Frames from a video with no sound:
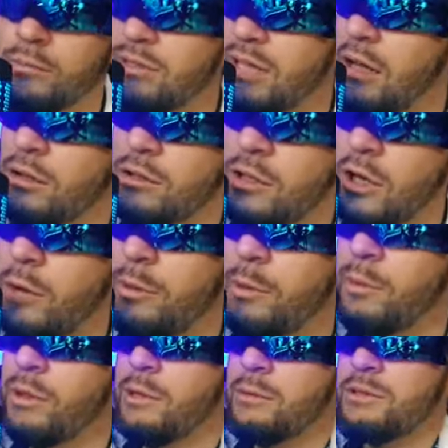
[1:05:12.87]
telling y'all,
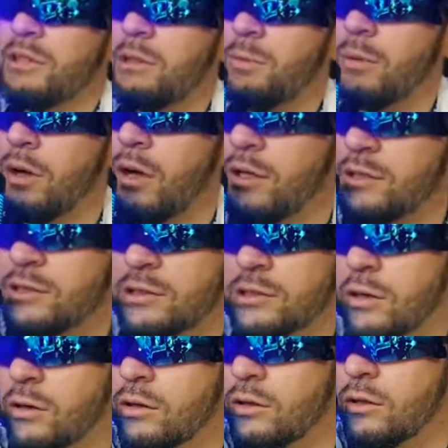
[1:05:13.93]
people keep sleeping on this. It's
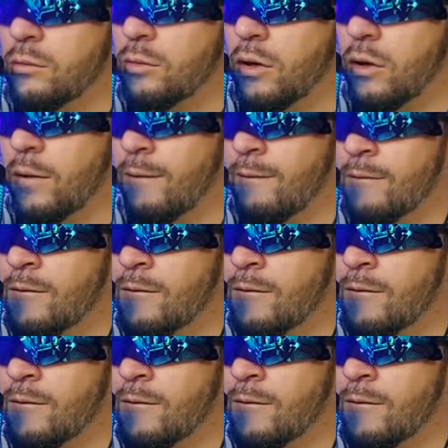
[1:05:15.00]
all good, bro.